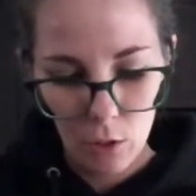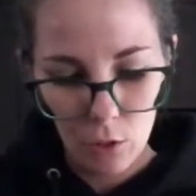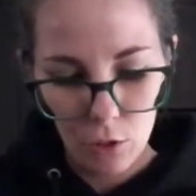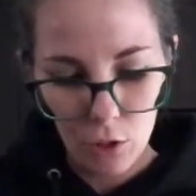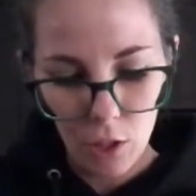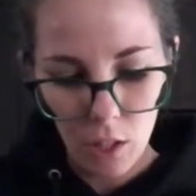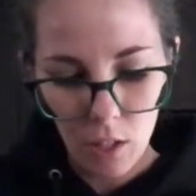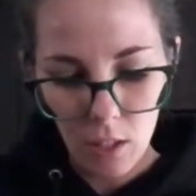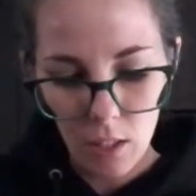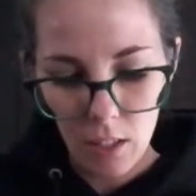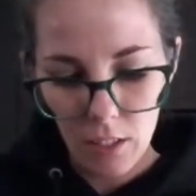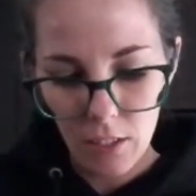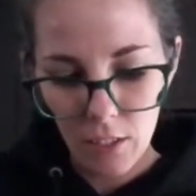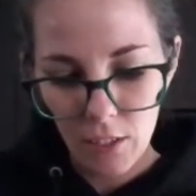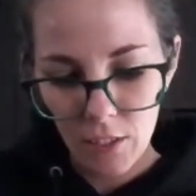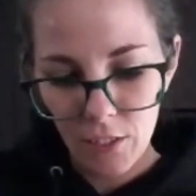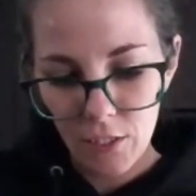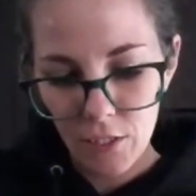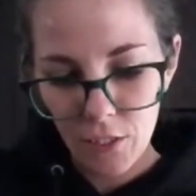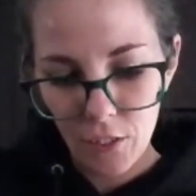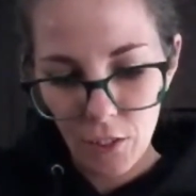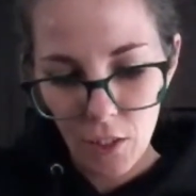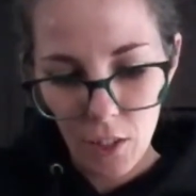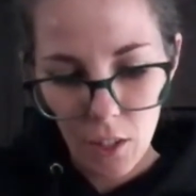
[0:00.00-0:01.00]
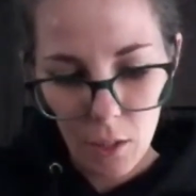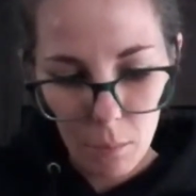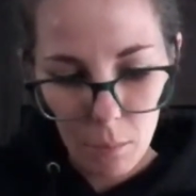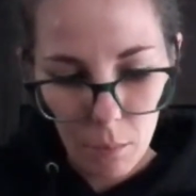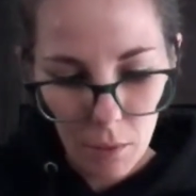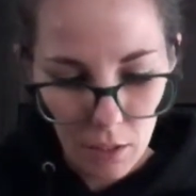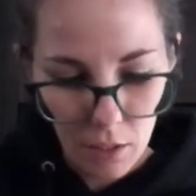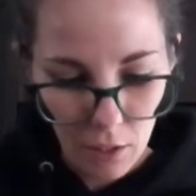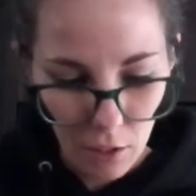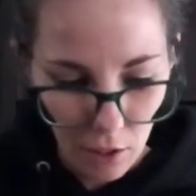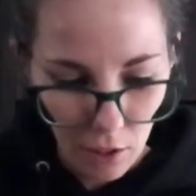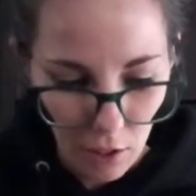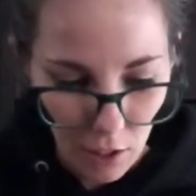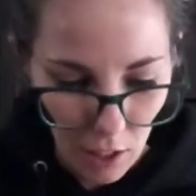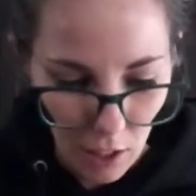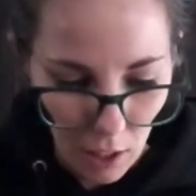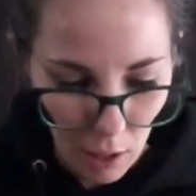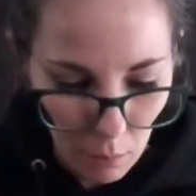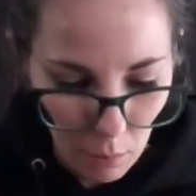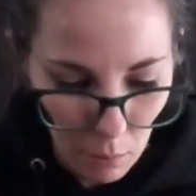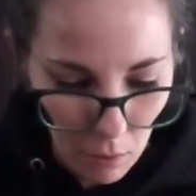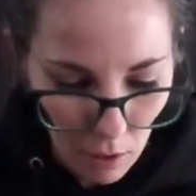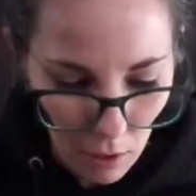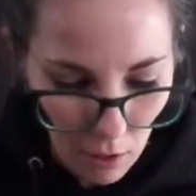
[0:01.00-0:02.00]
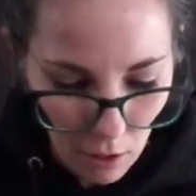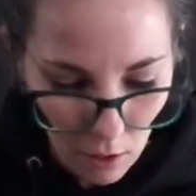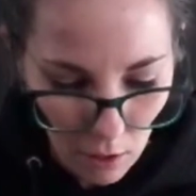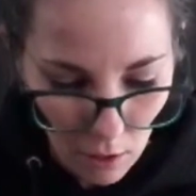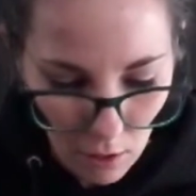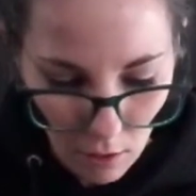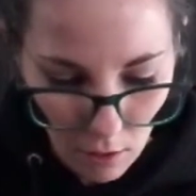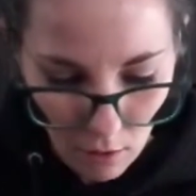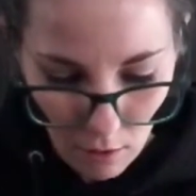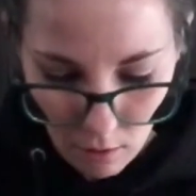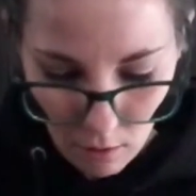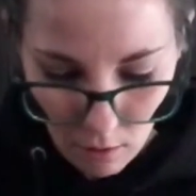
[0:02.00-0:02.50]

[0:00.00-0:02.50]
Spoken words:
chocolate syrup in your cupboard,